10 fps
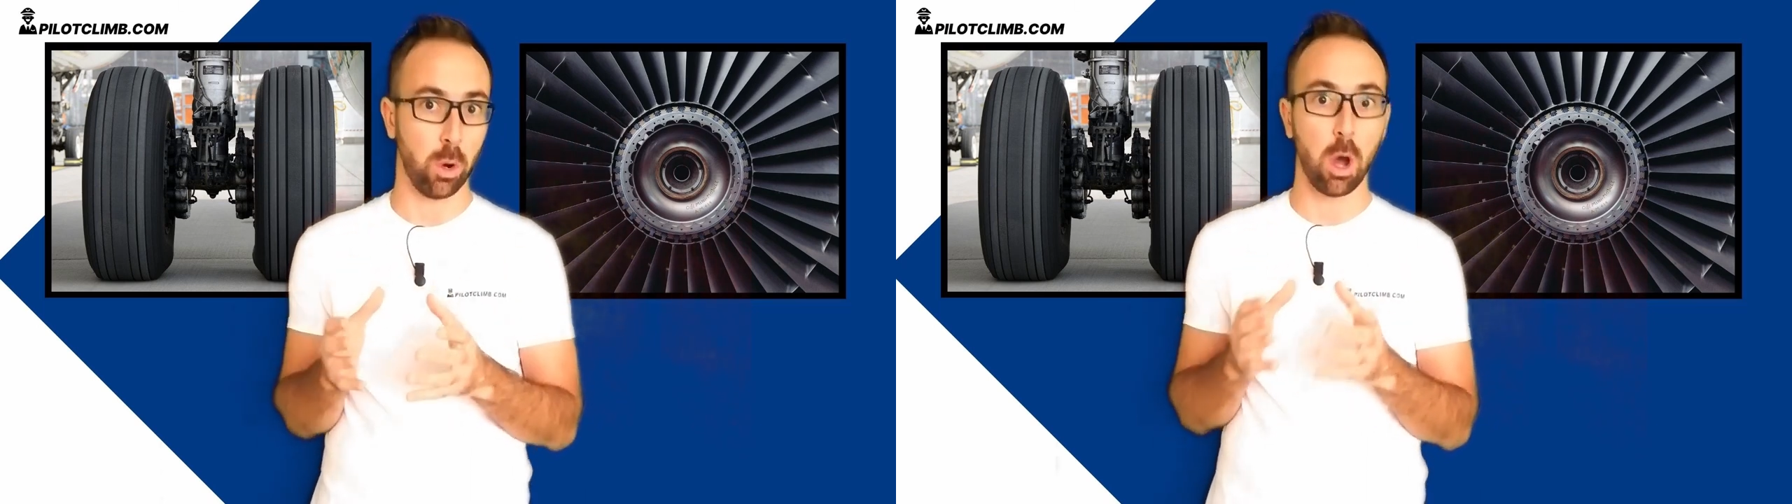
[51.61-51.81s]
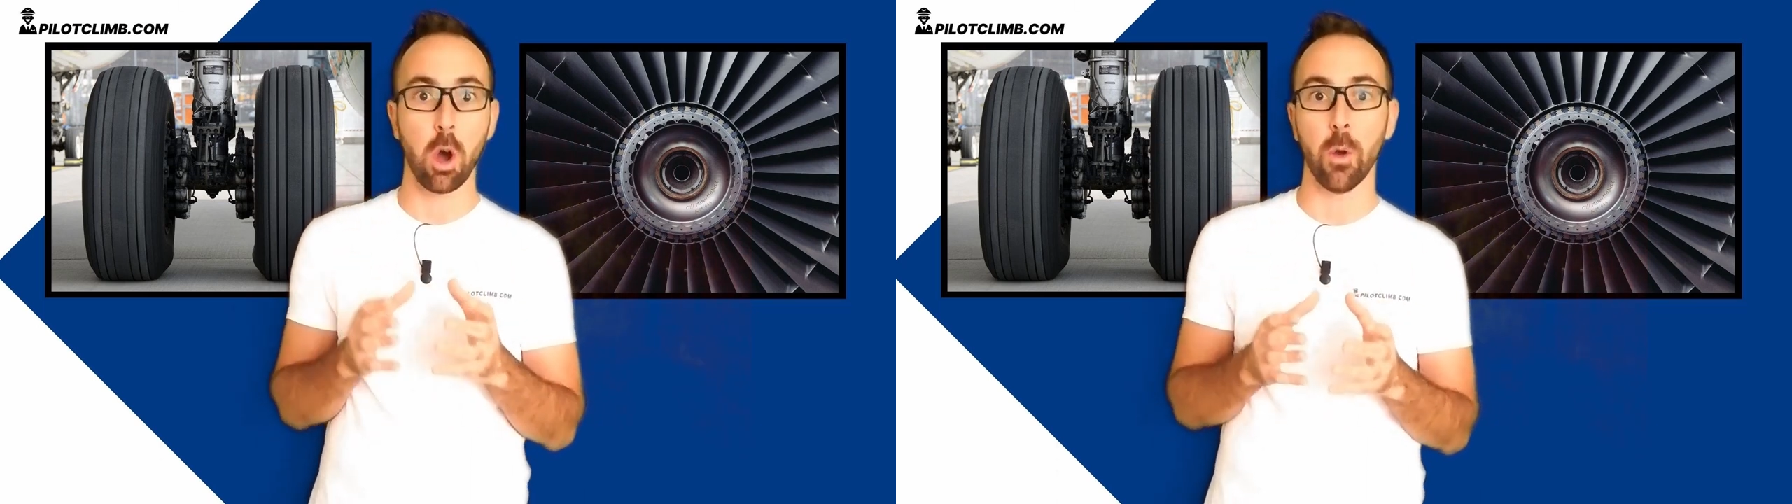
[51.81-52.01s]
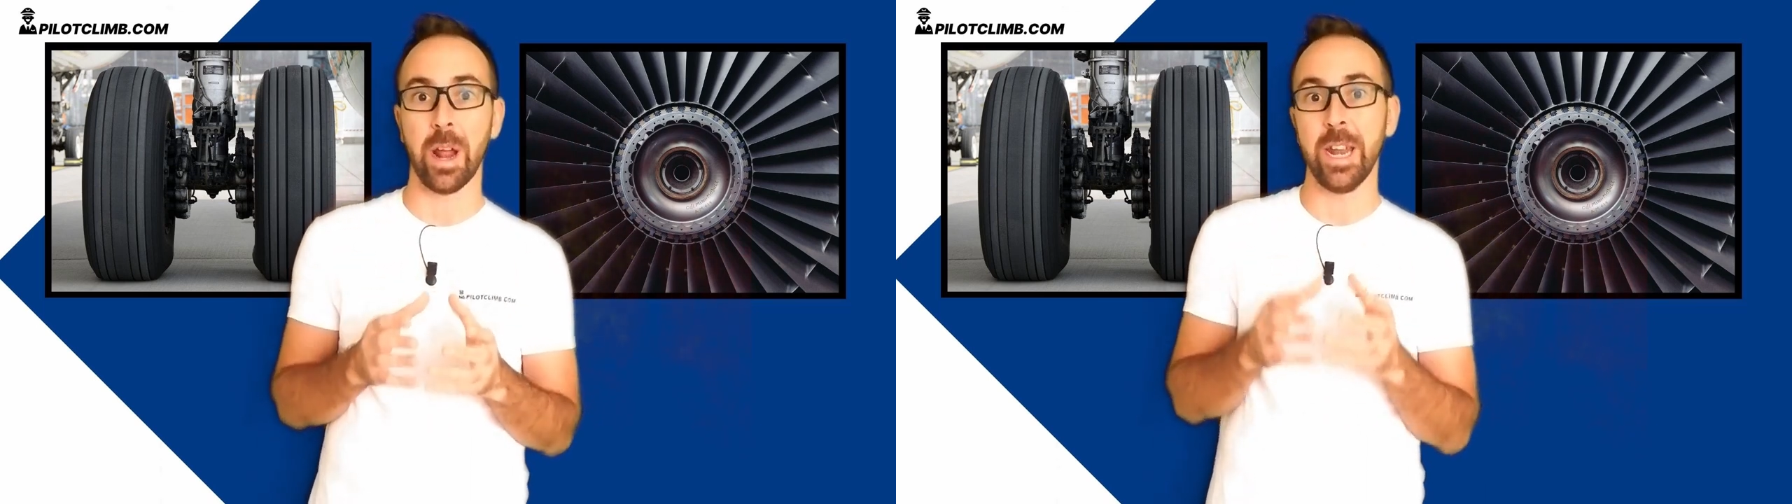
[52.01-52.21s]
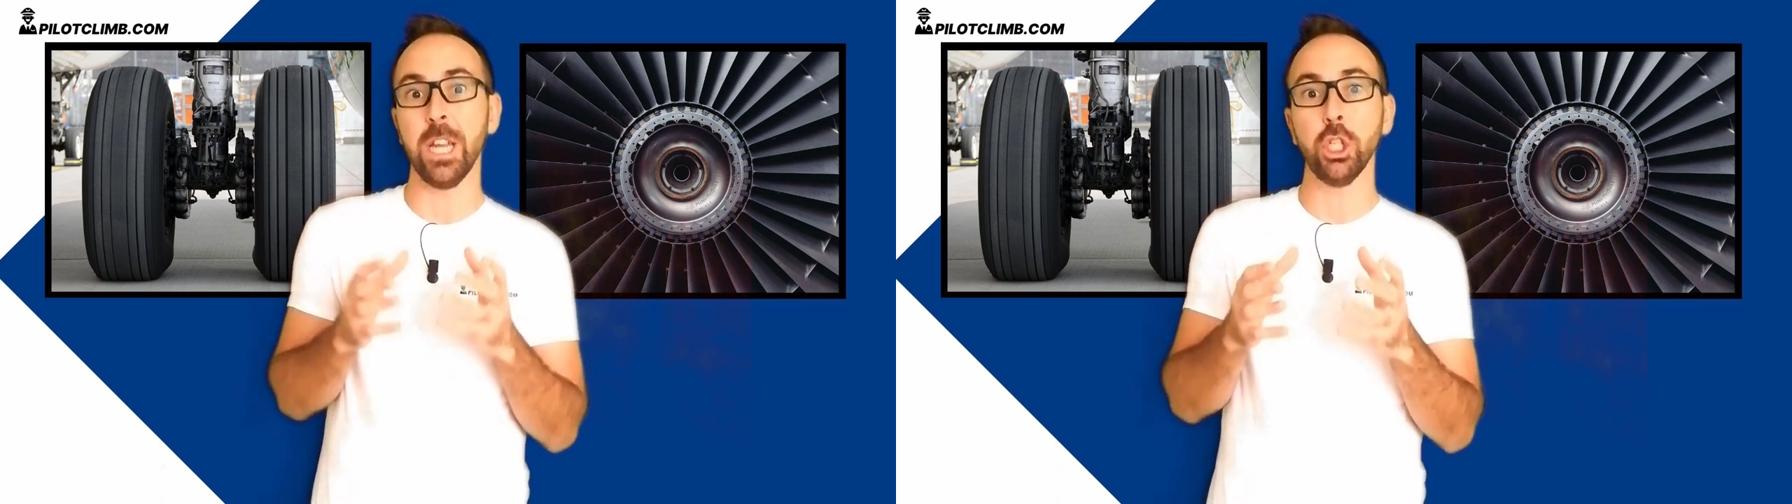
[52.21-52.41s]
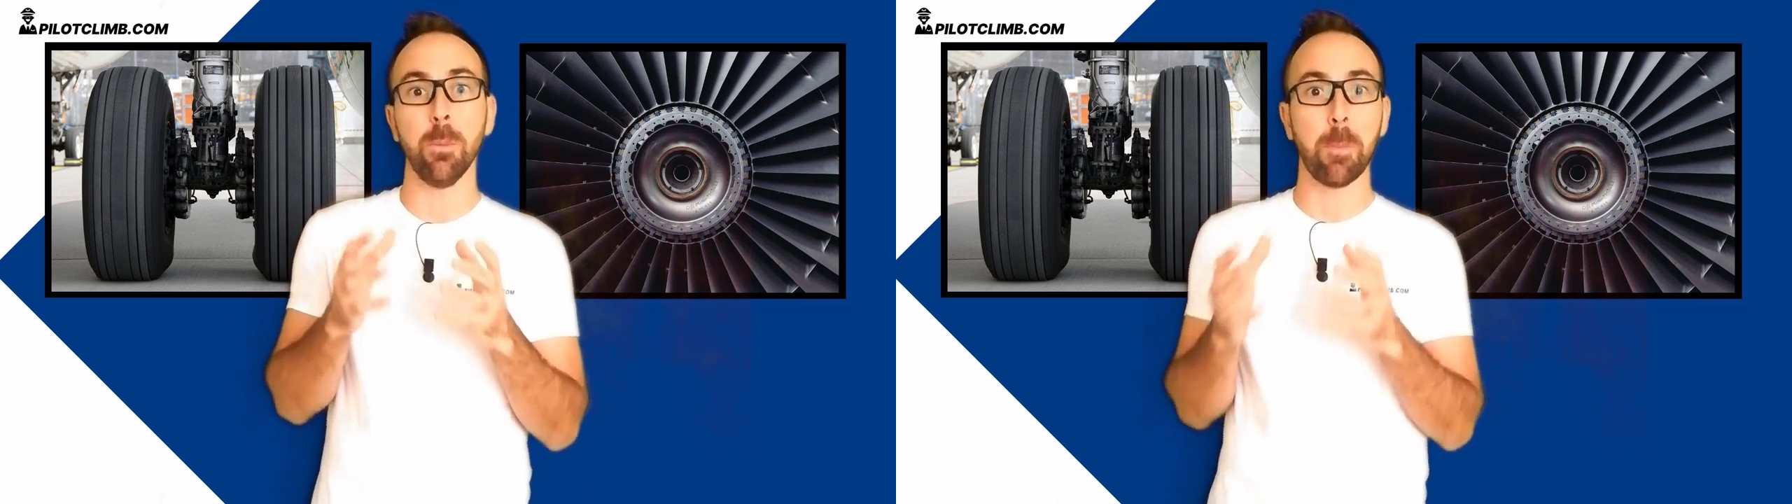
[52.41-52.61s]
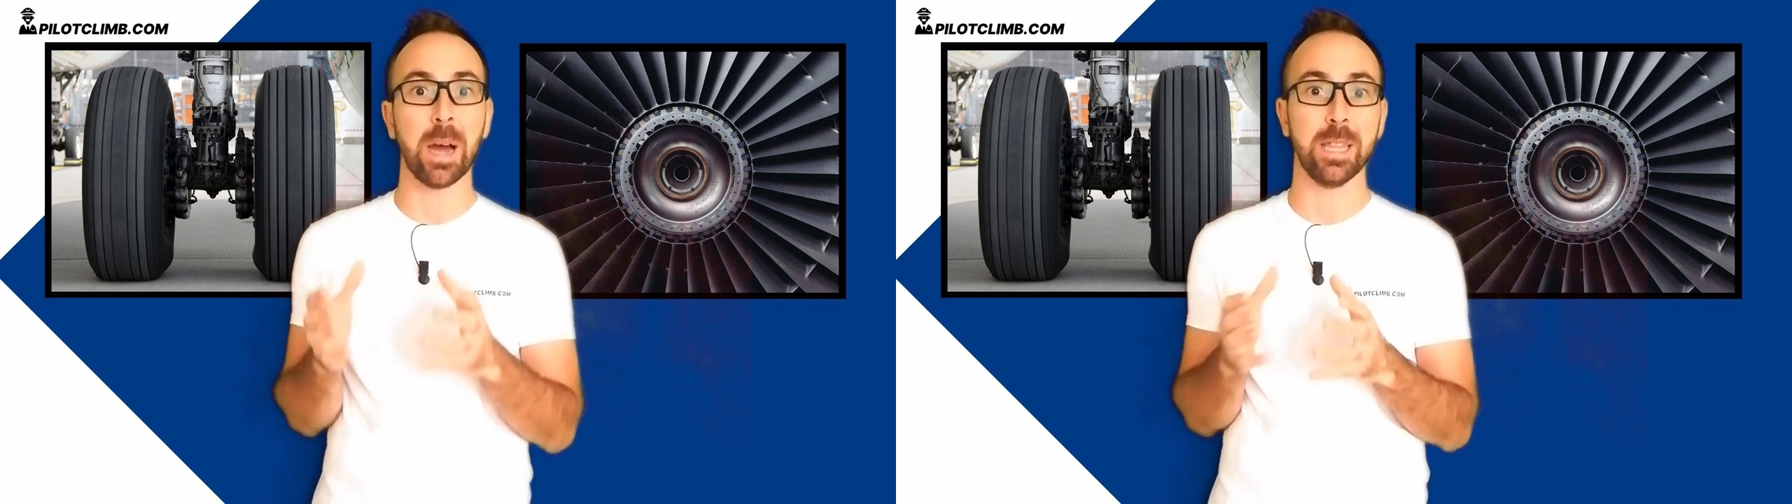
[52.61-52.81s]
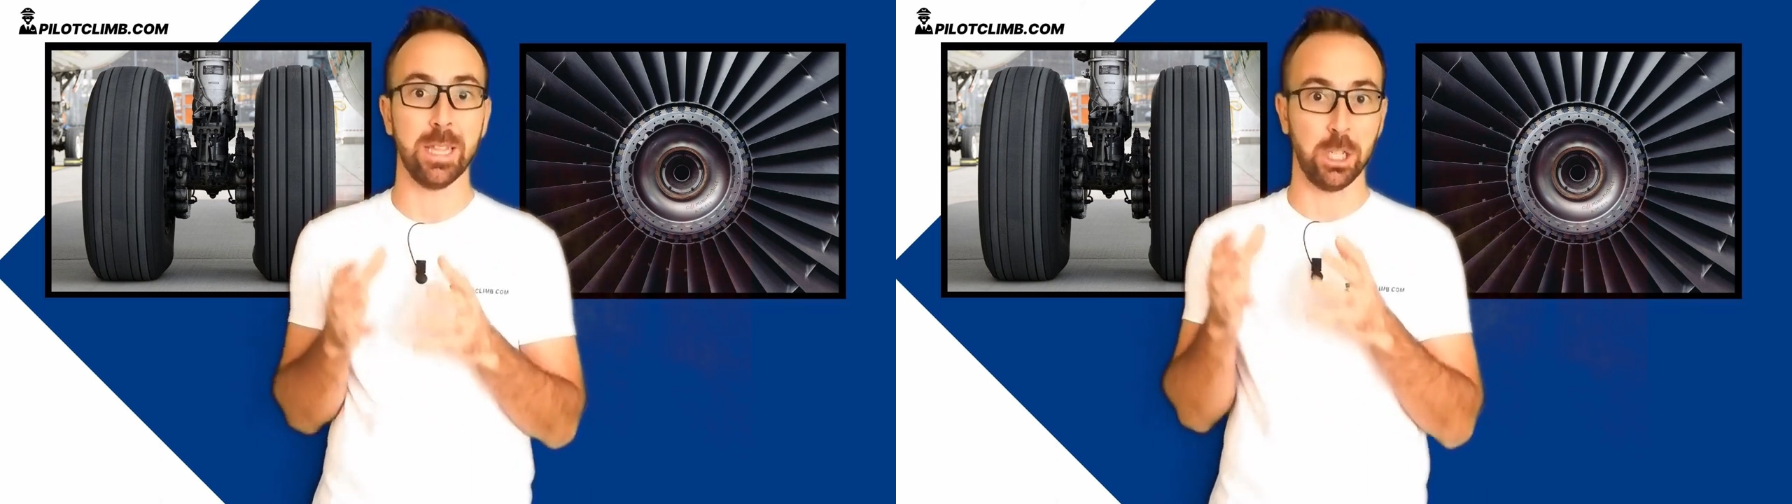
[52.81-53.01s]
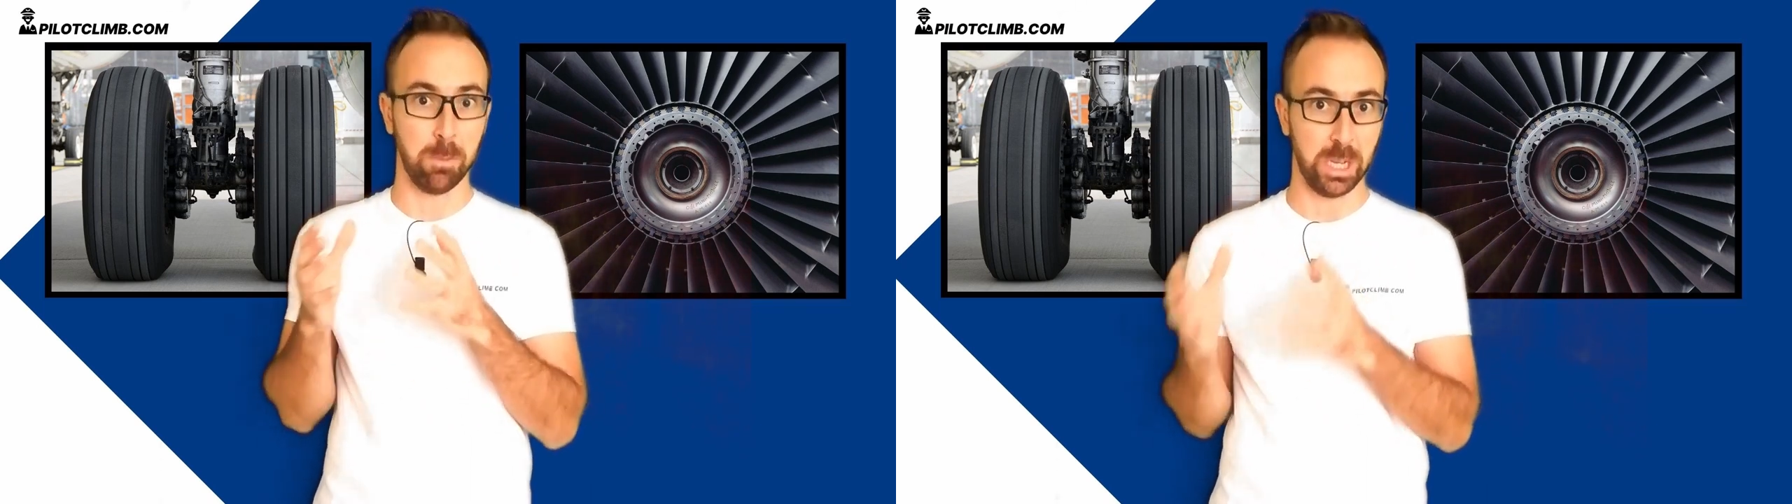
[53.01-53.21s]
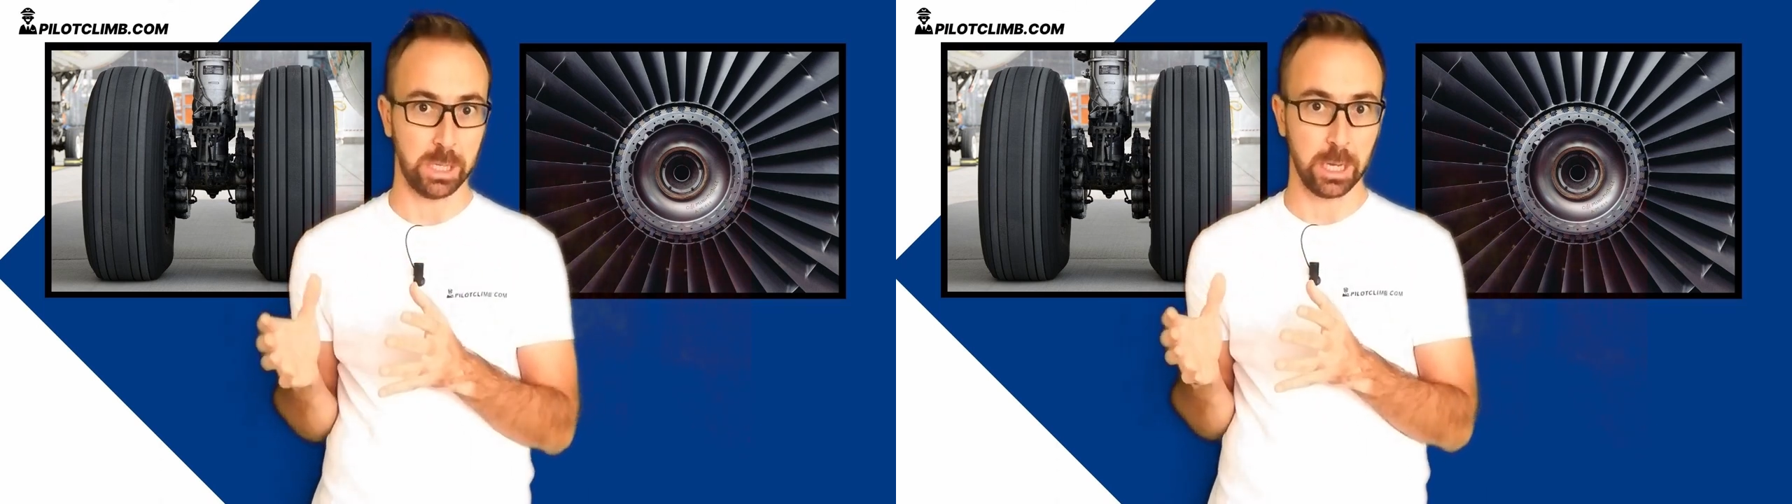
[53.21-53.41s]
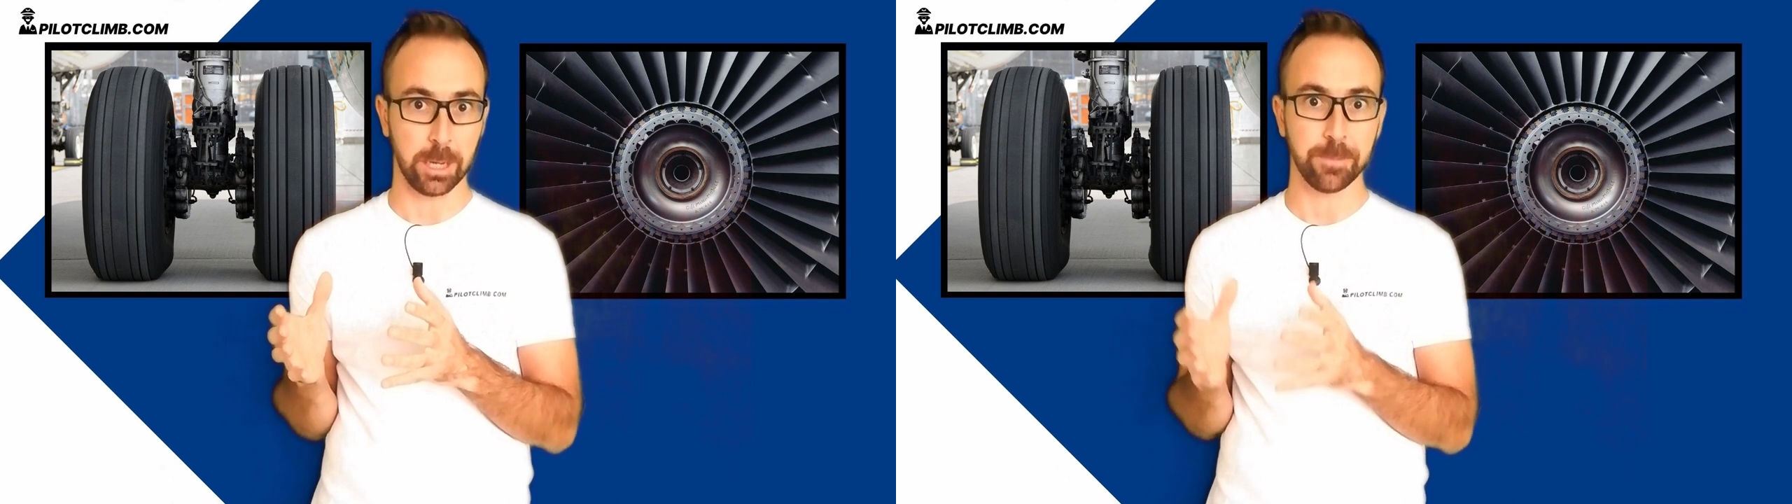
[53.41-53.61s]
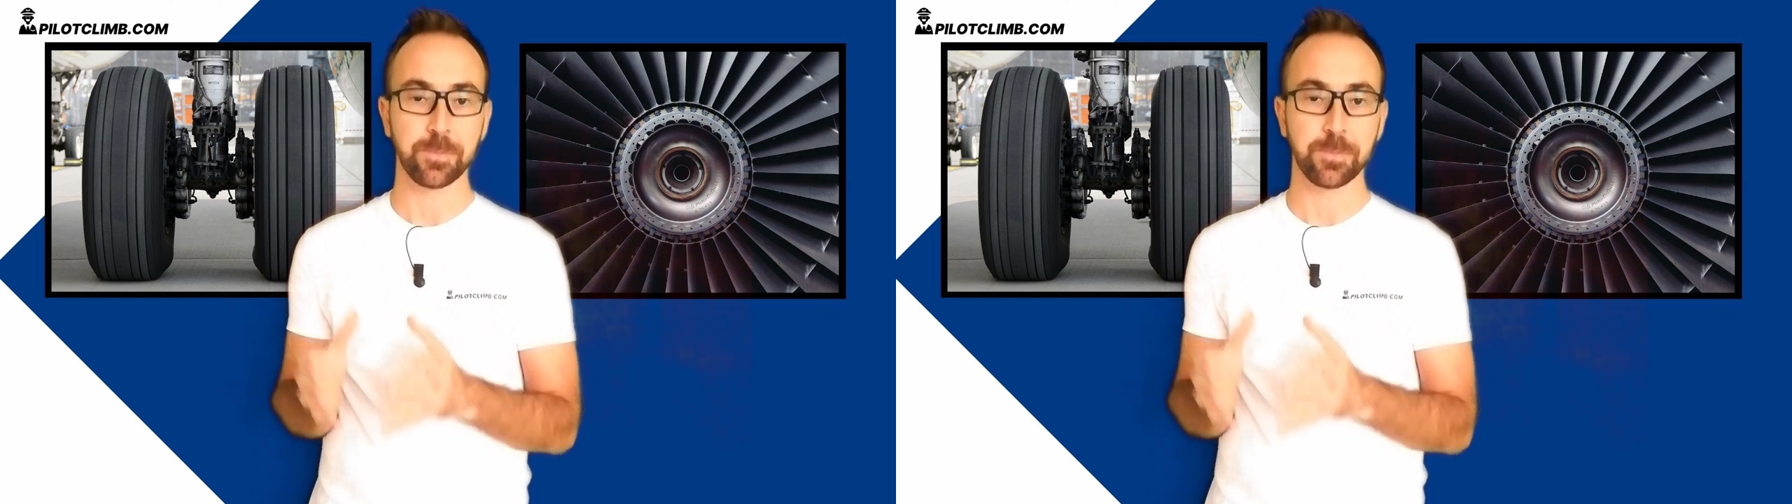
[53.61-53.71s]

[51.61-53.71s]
or an engine part that is missing.